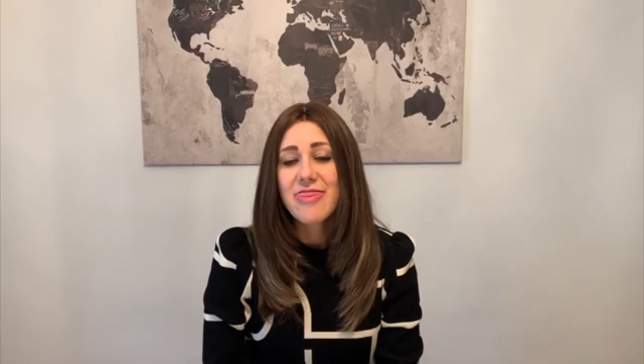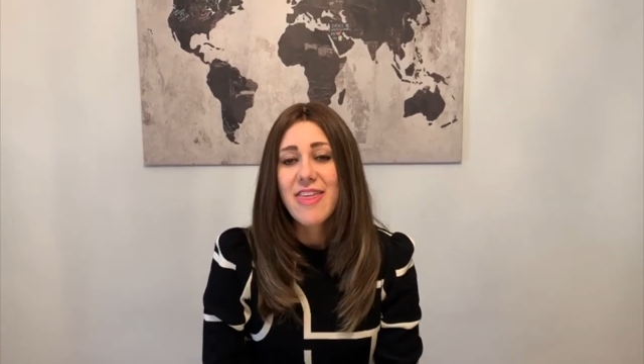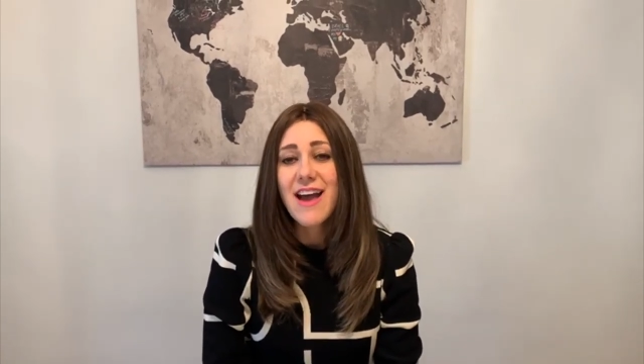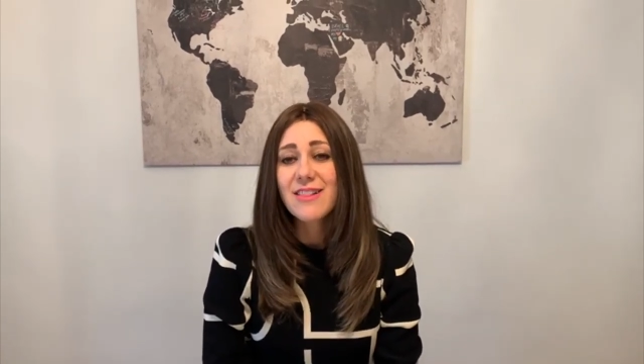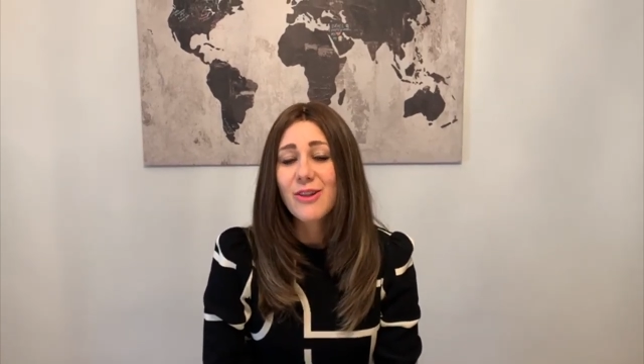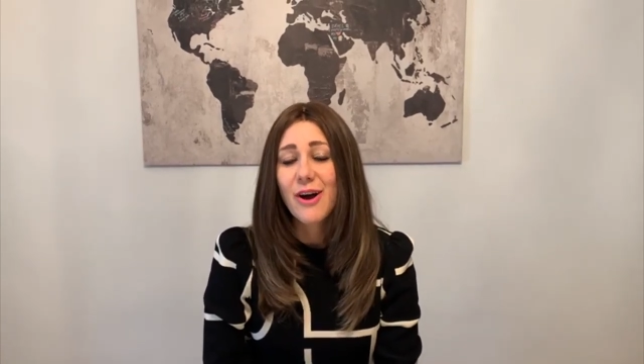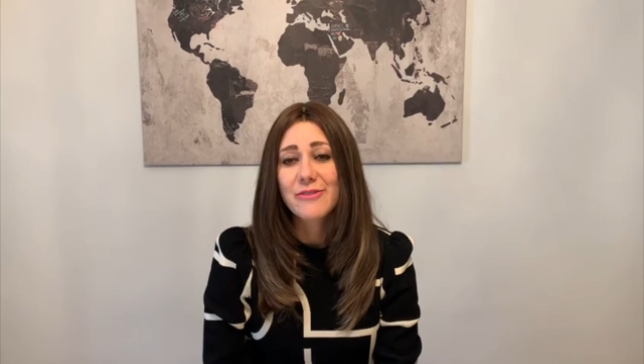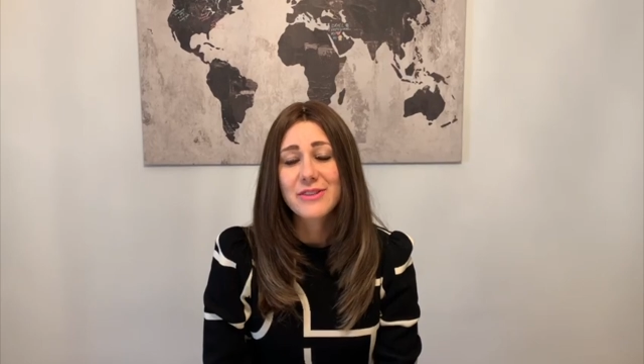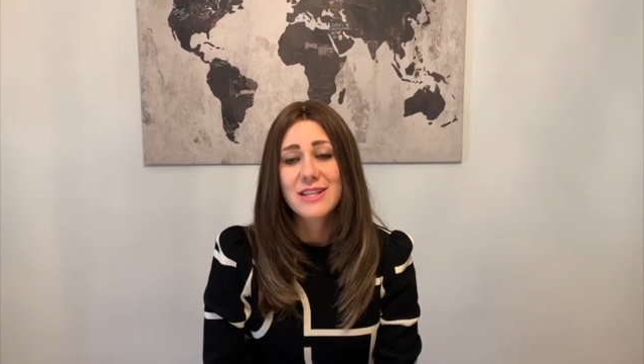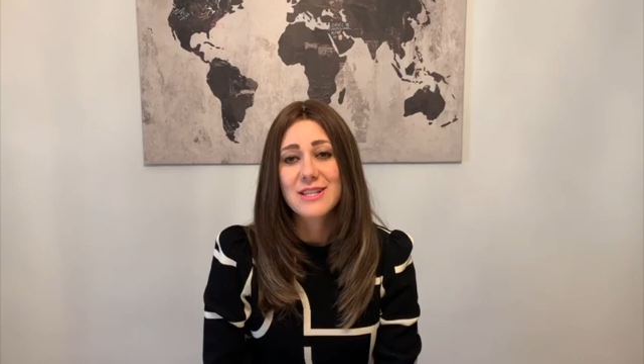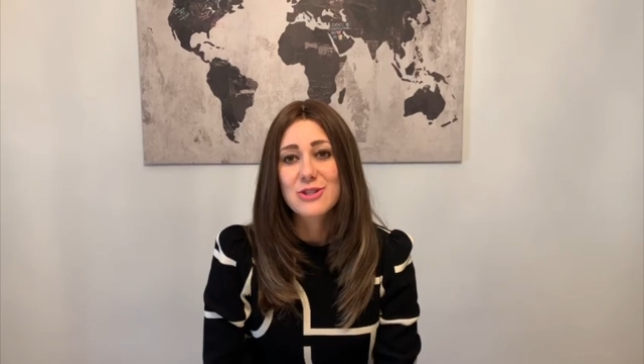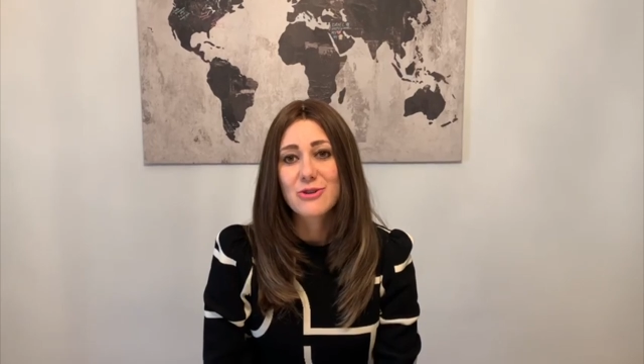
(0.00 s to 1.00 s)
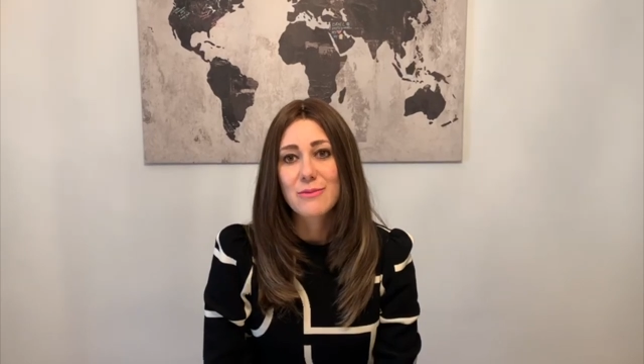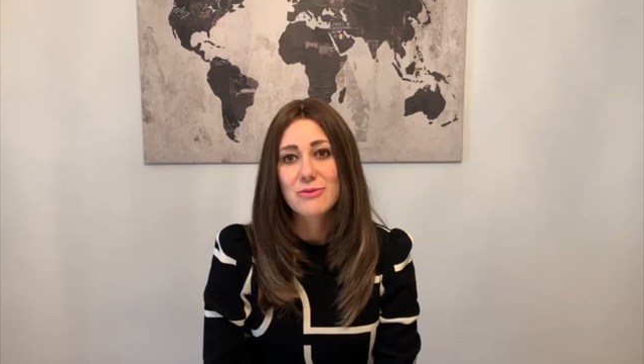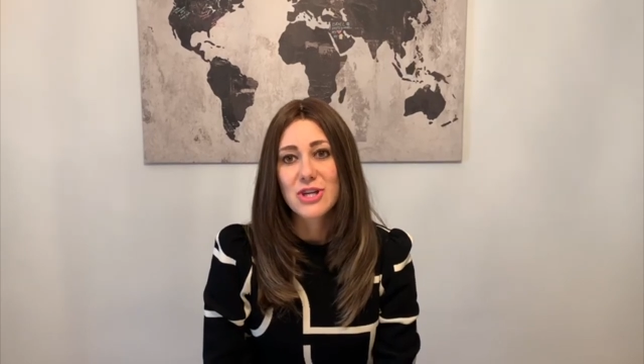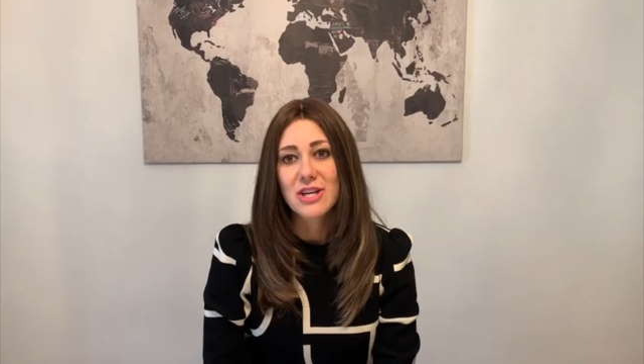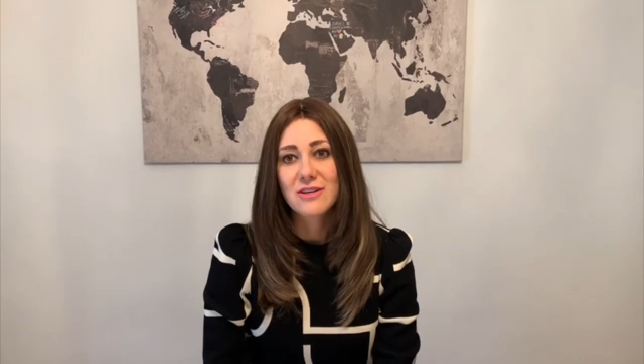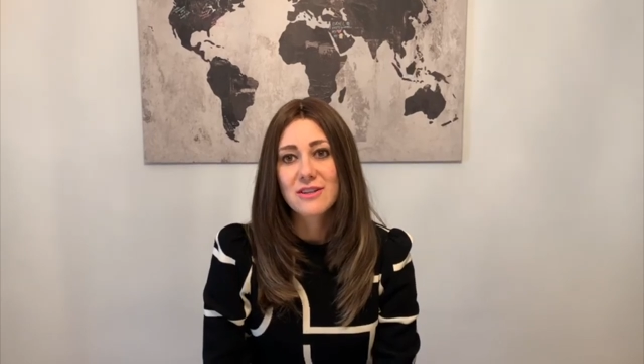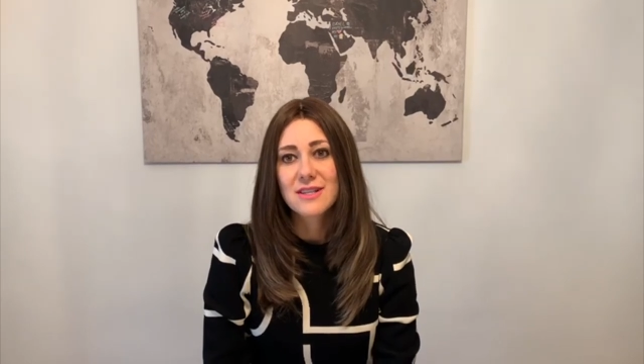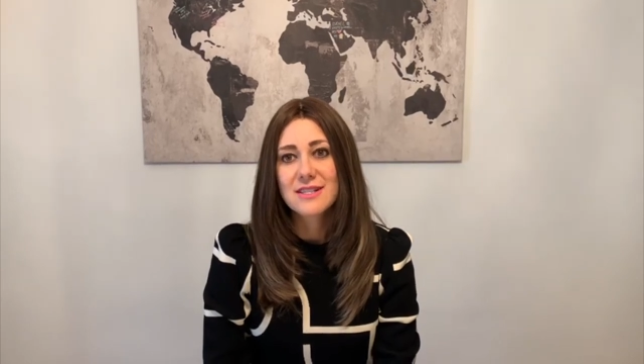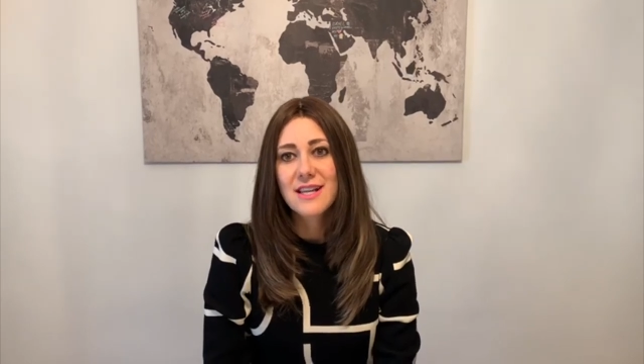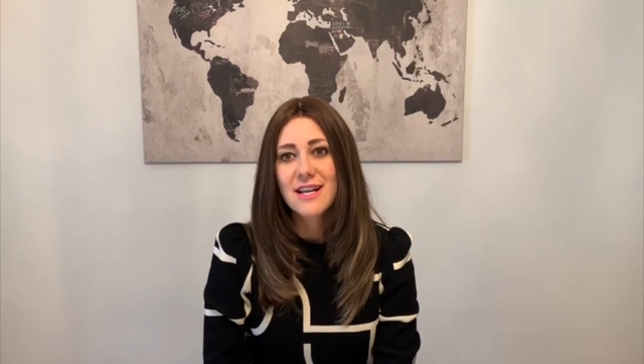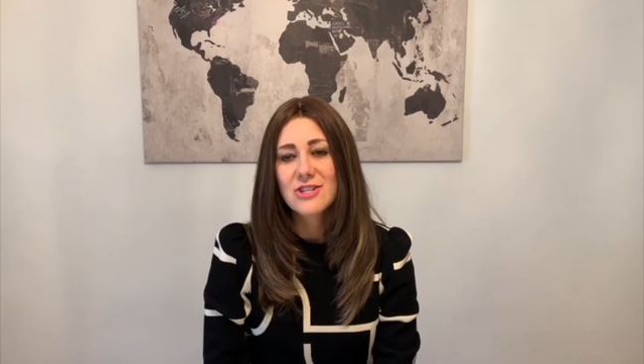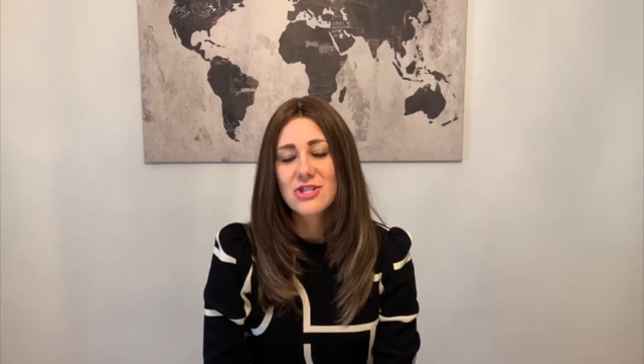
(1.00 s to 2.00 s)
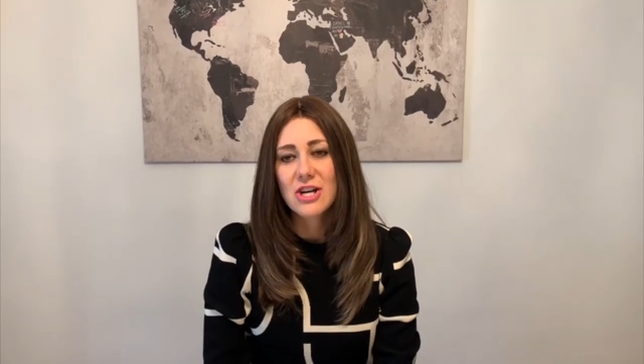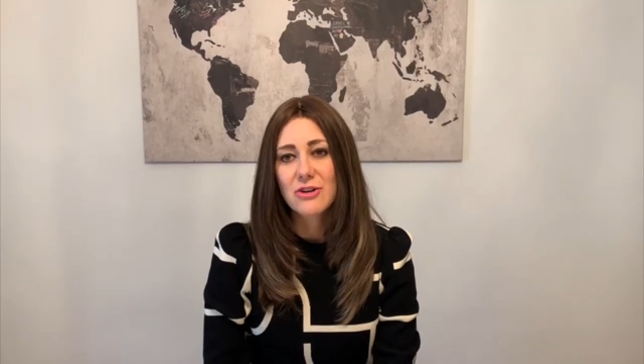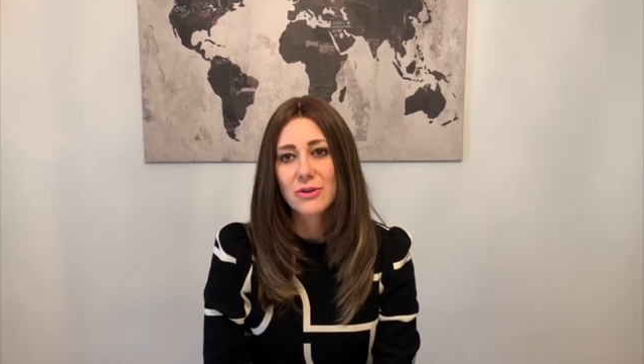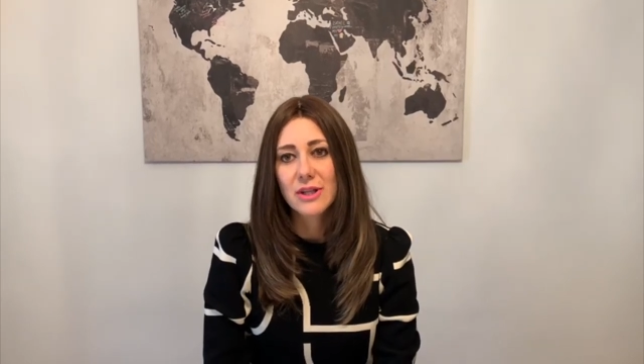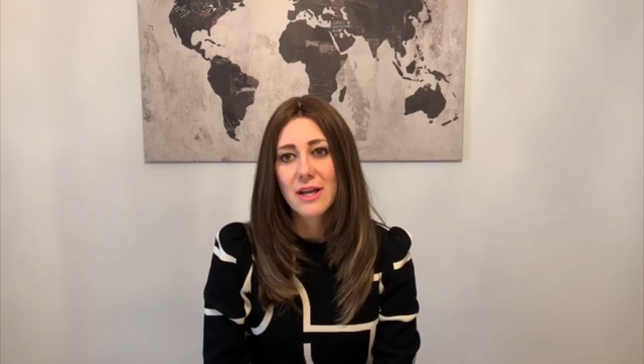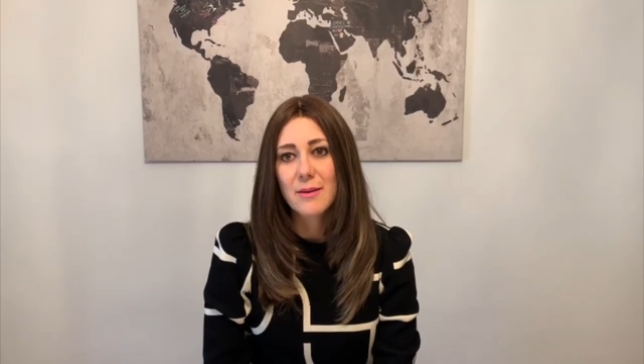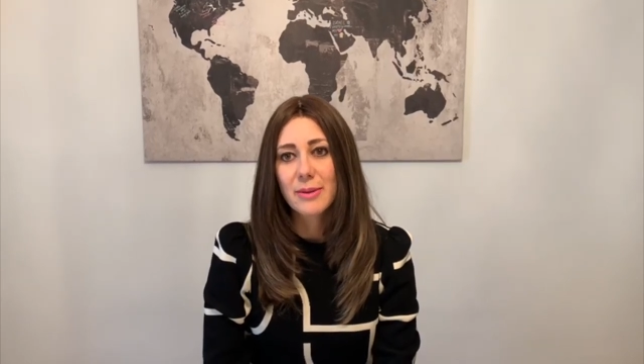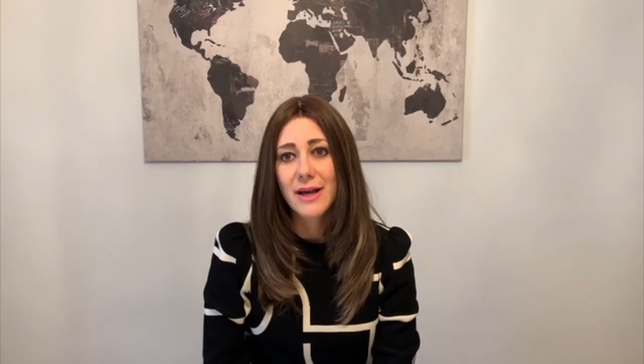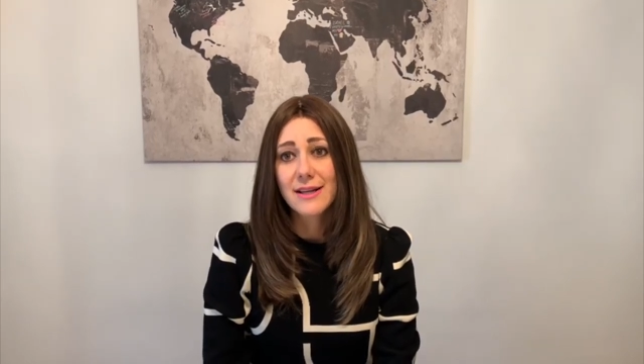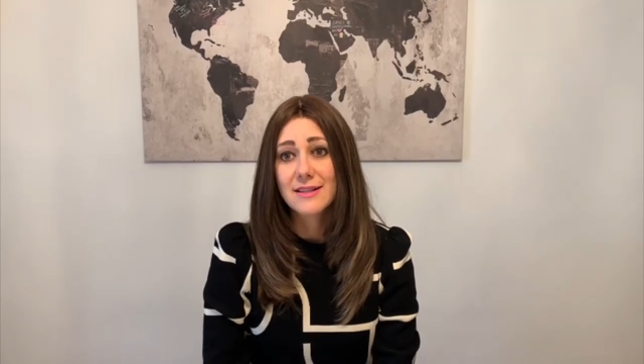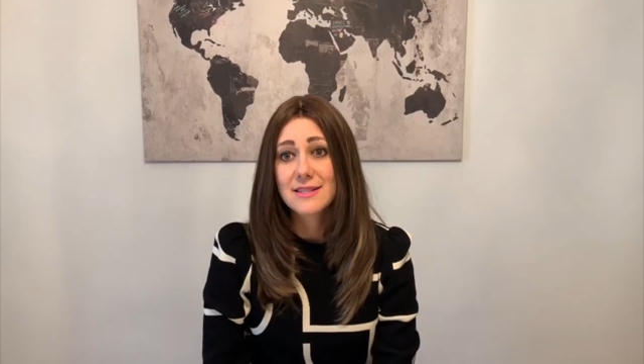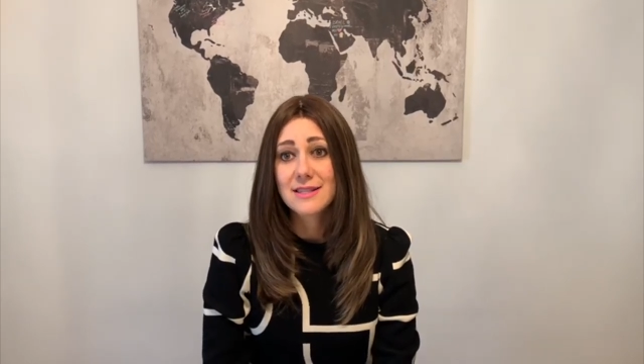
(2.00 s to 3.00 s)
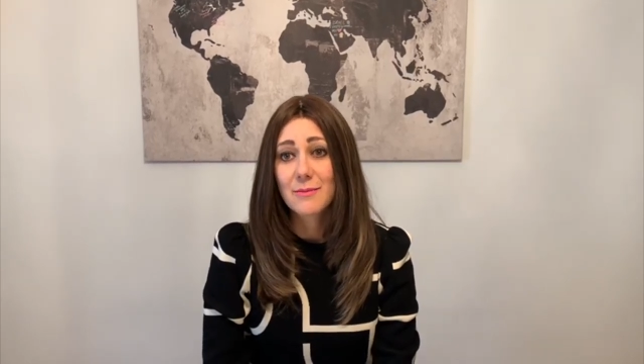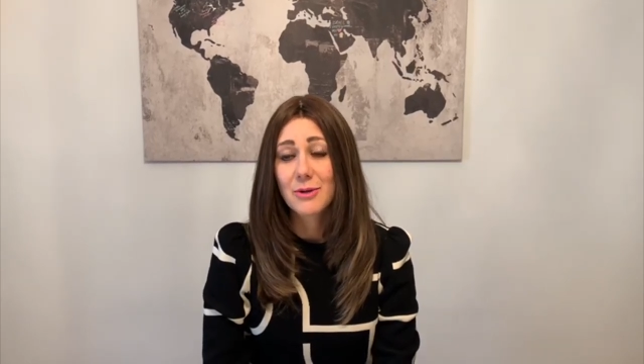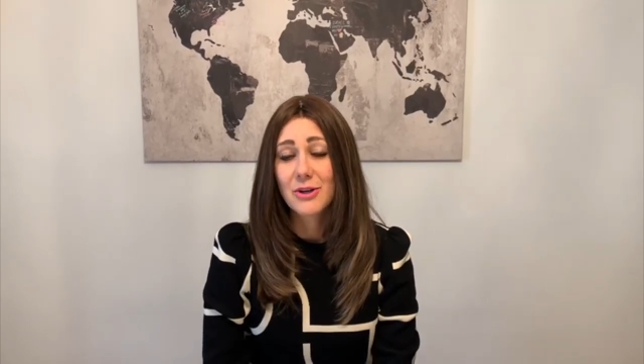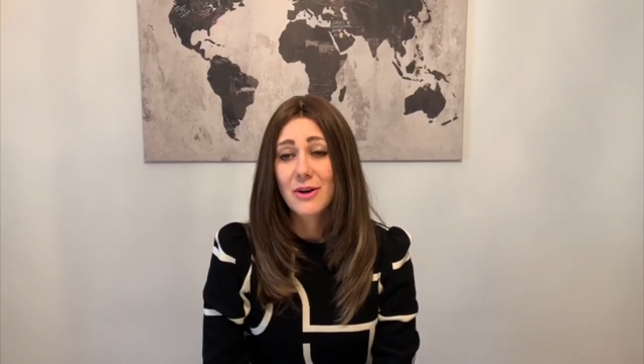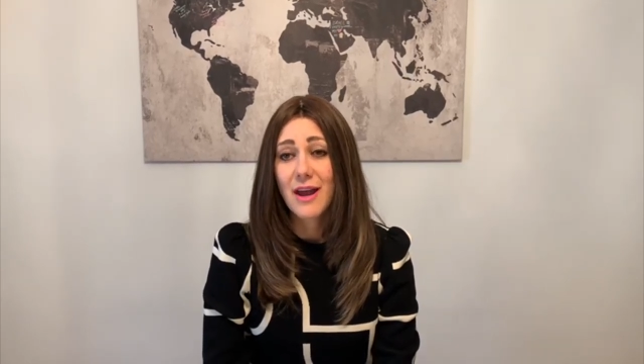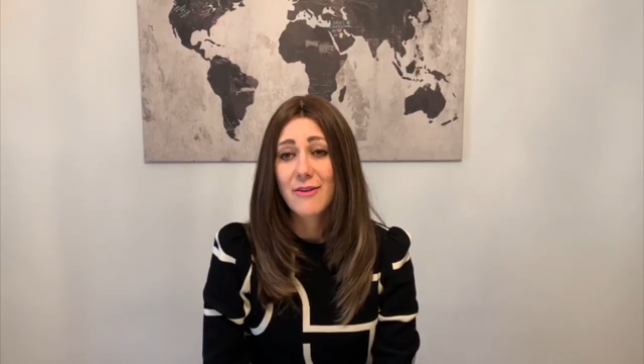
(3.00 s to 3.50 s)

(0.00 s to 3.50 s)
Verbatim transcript: That lofty description does not generally apply to someone